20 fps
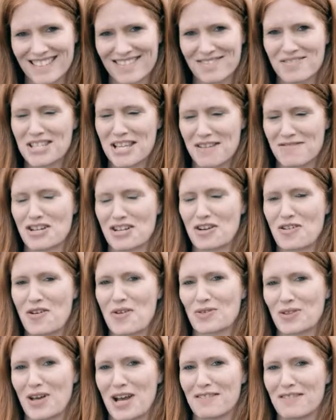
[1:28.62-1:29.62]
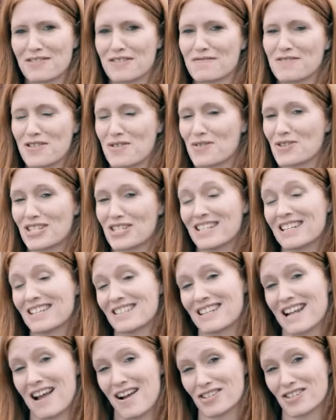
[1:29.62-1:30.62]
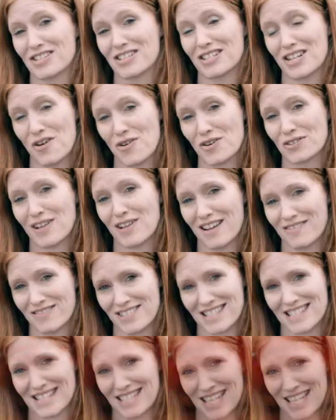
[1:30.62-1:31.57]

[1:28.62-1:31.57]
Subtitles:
saving her own life, even though she doesn't actually know her life is in